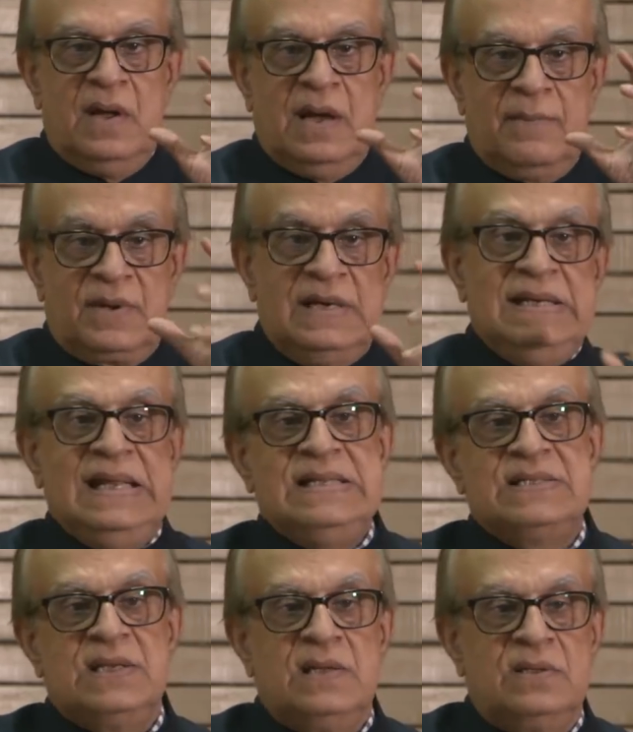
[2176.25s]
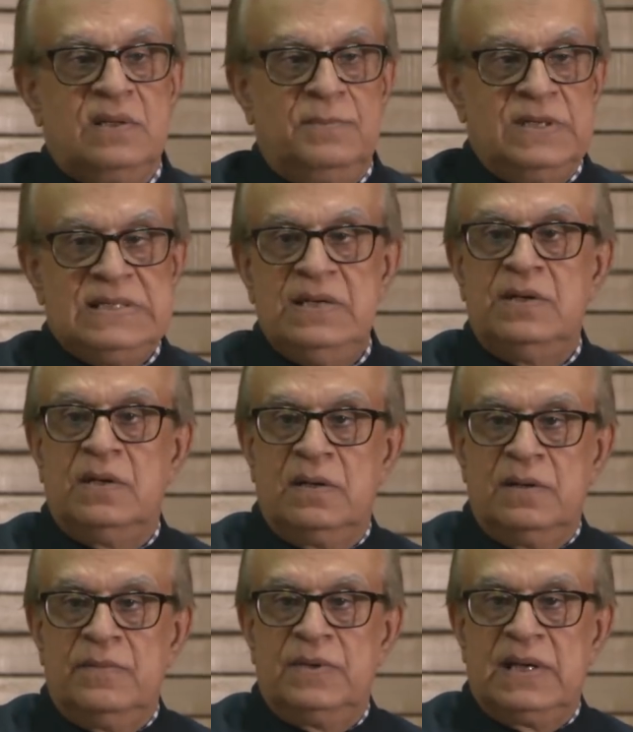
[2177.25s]
I'm condensing the material
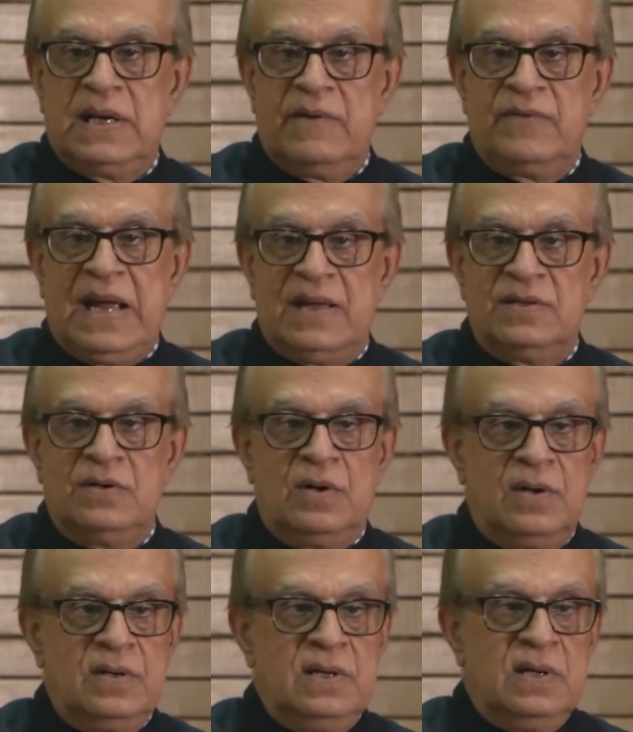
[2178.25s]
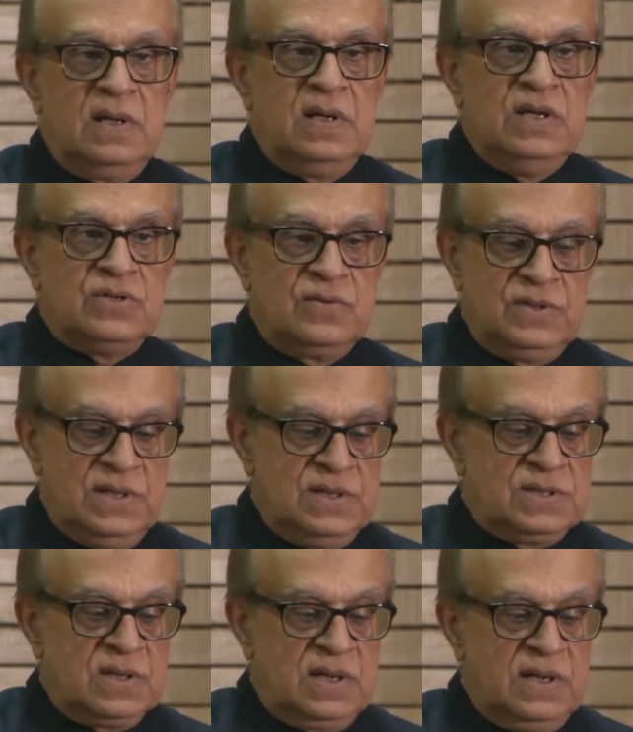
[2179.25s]
that I have gathered on each of
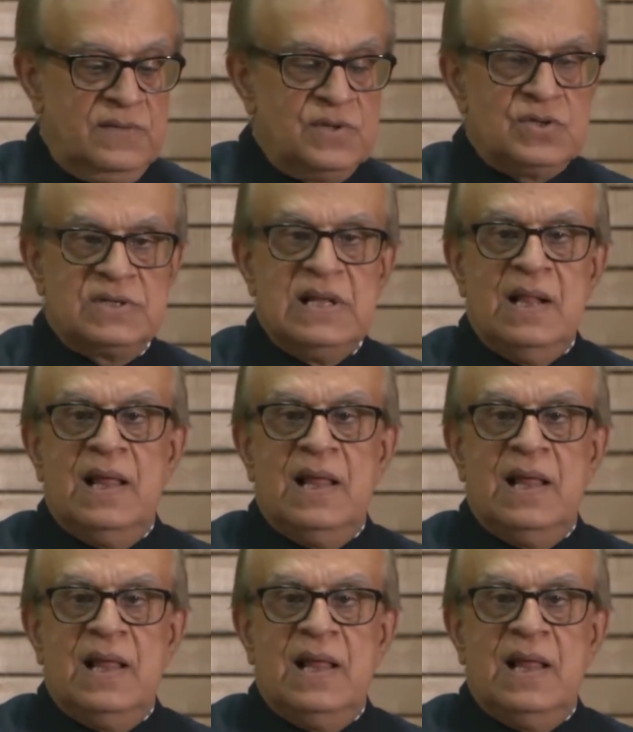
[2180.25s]
these individuals.